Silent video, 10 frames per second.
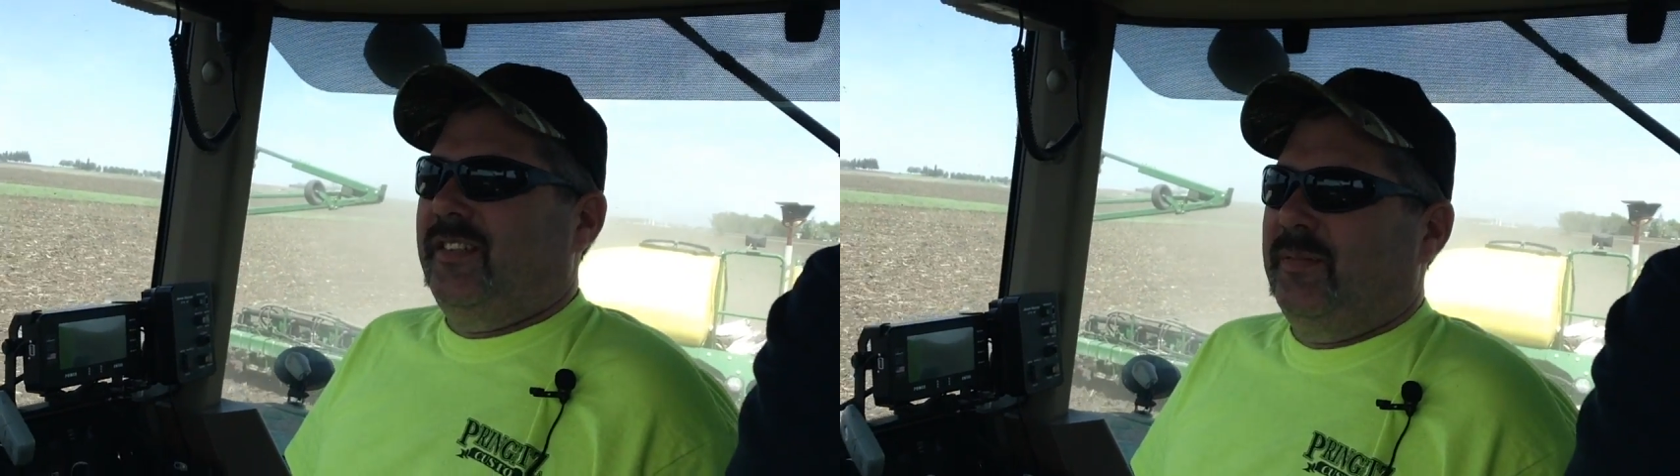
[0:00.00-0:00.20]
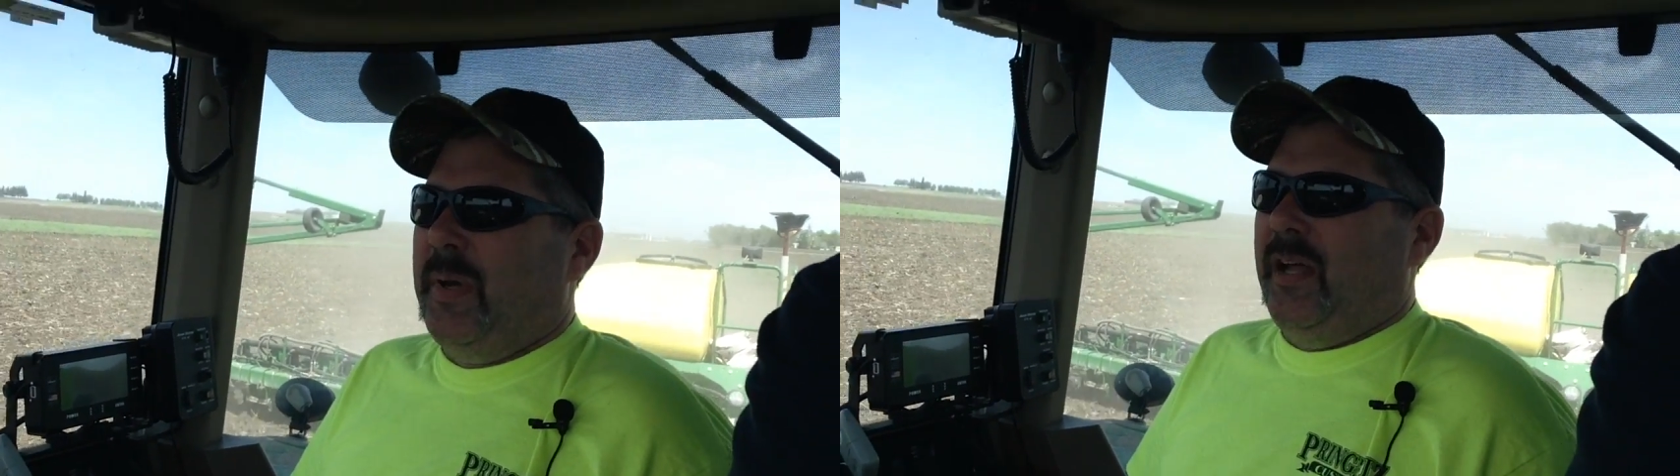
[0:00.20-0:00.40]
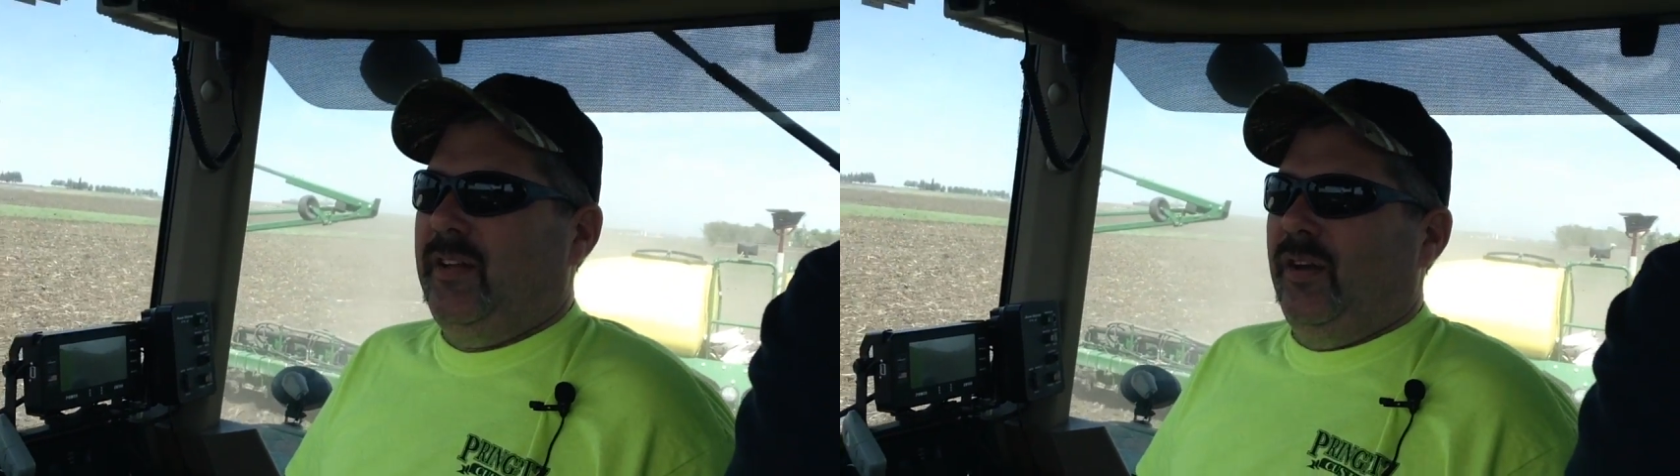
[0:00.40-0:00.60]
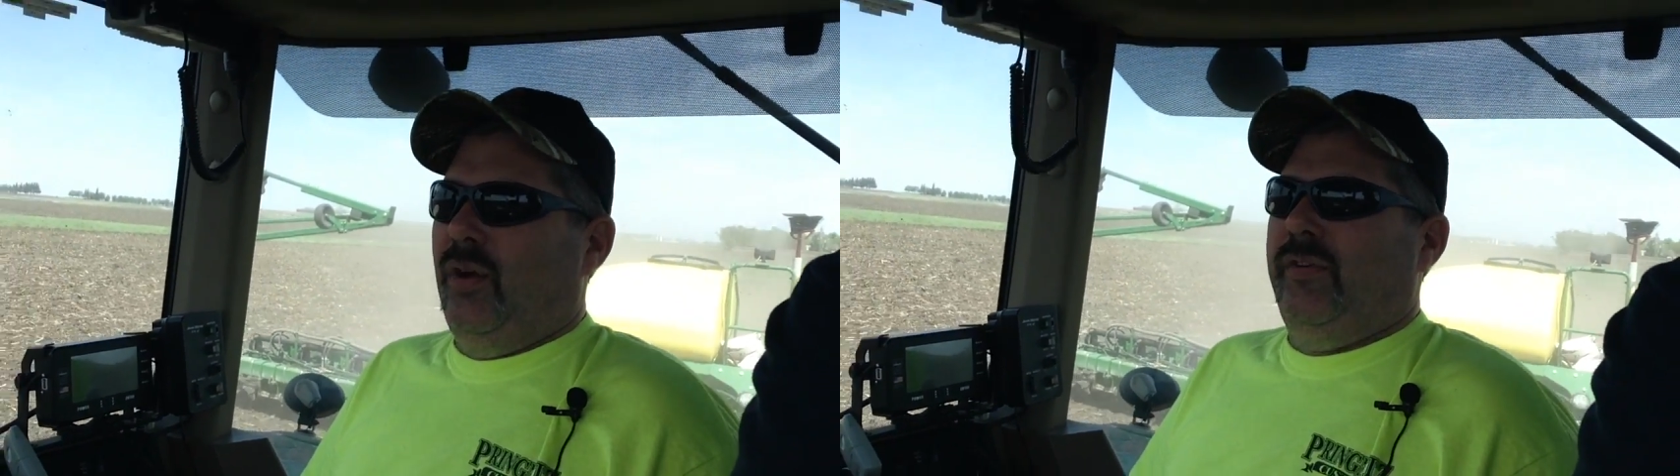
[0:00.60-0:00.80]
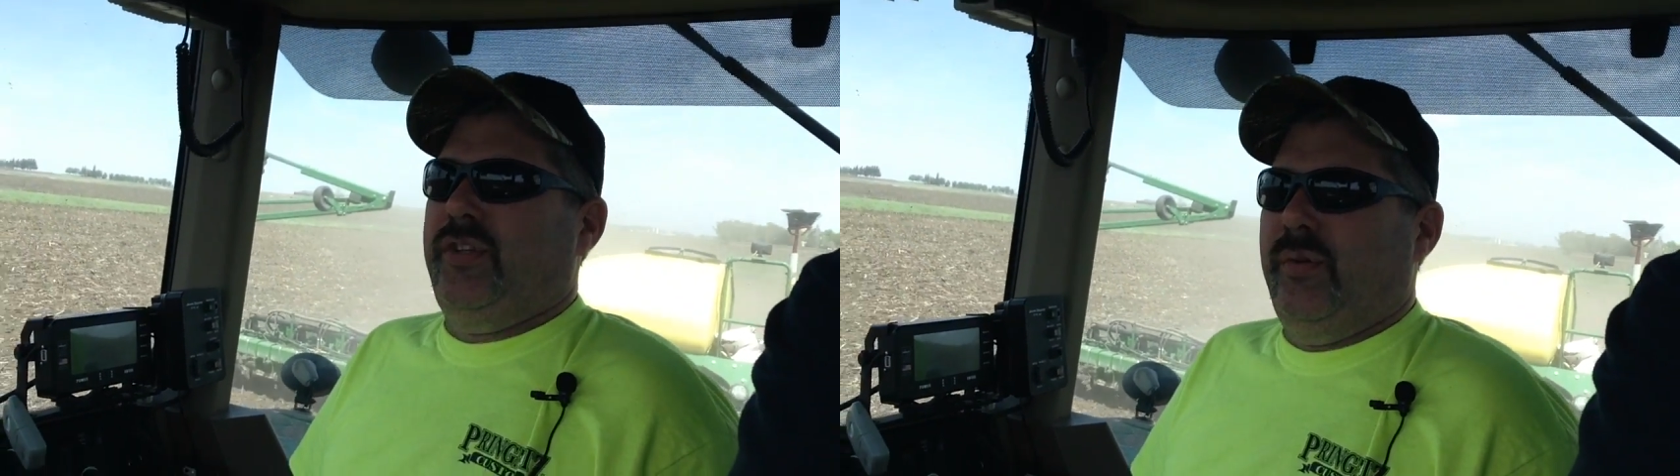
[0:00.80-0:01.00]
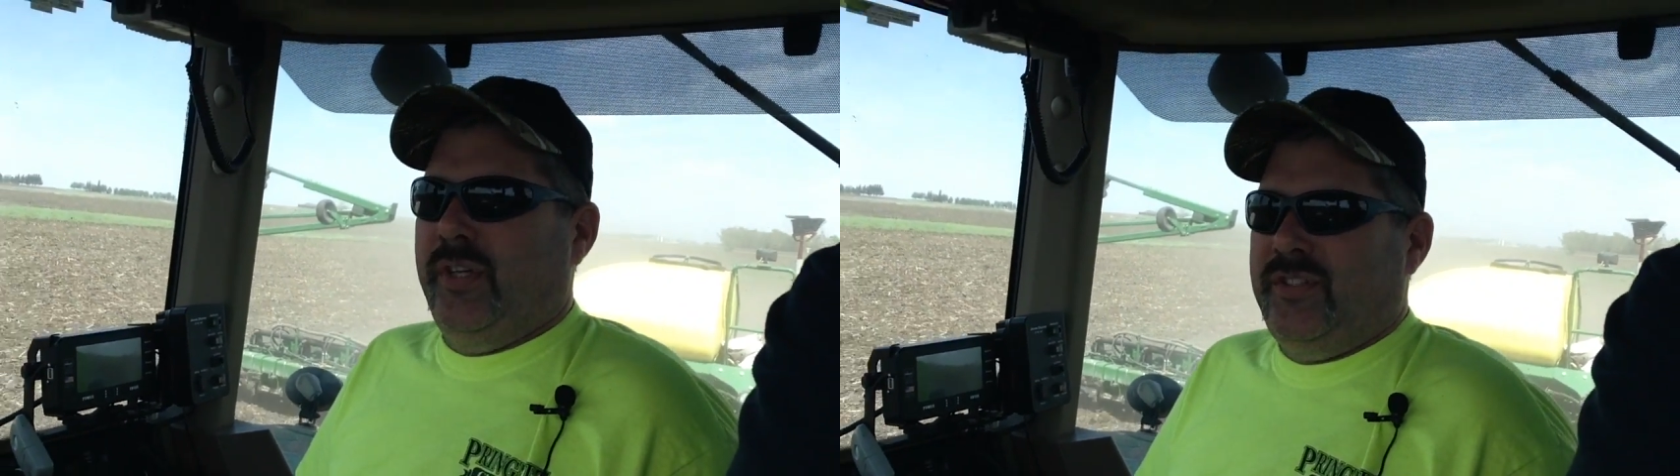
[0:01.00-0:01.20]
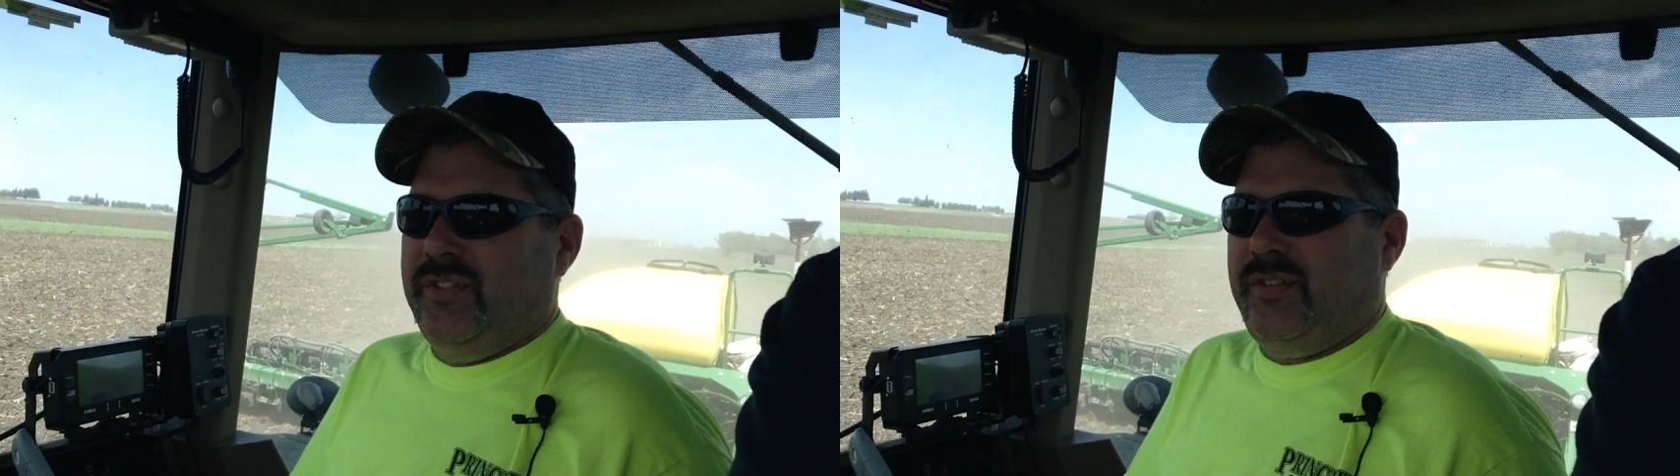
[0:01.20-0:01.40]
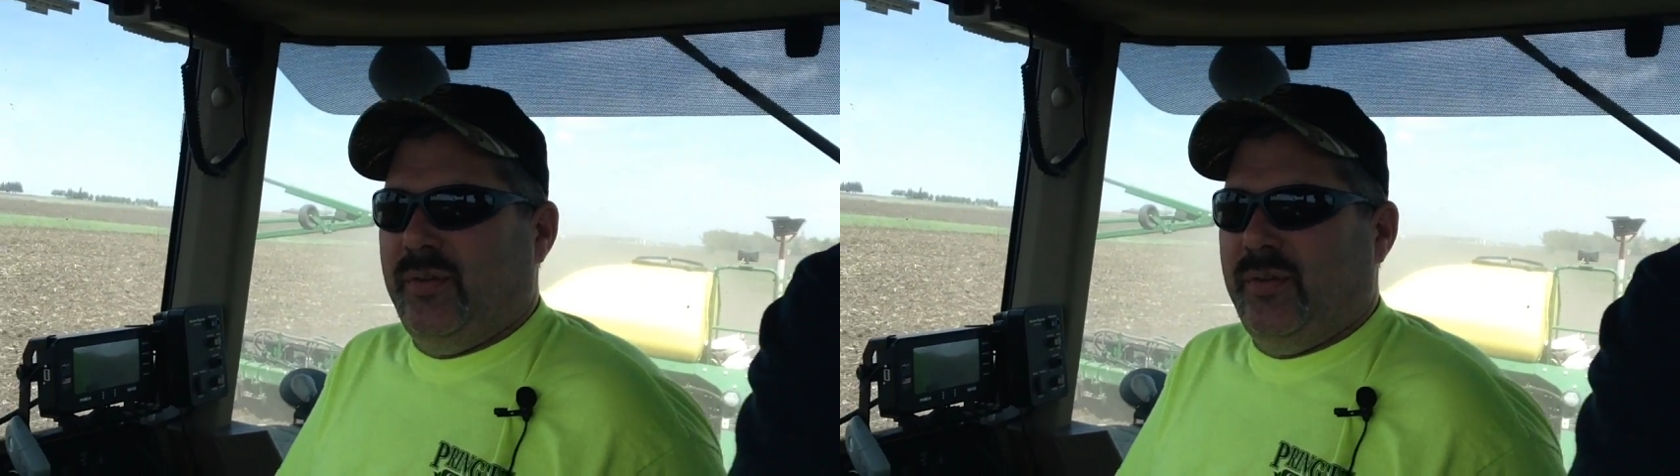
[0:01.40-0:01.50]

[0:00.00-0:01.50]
about a little over 2 inches,